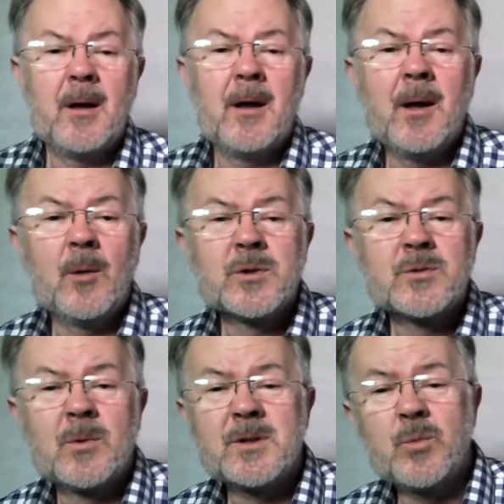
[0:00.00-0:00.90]

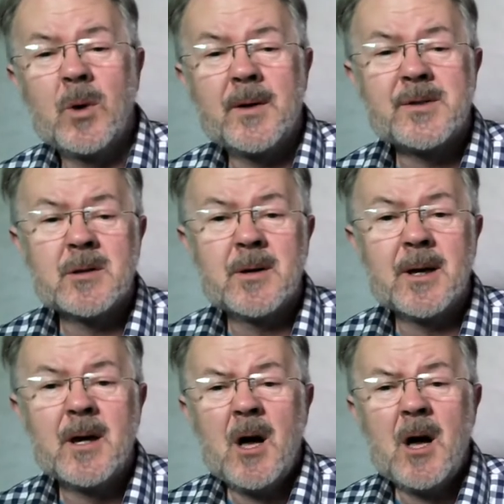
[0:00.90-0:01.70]
it's worth doing.